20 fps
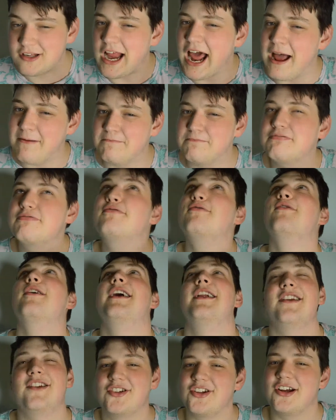I'm
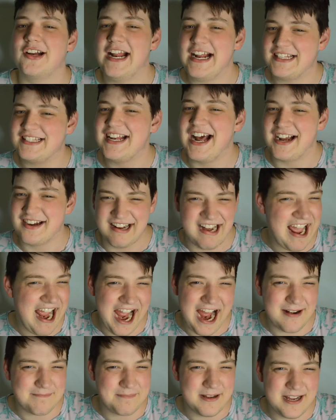pretty sure that's not gonna
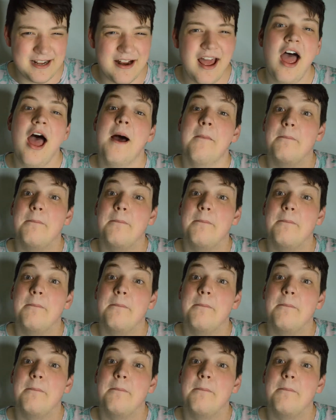happen,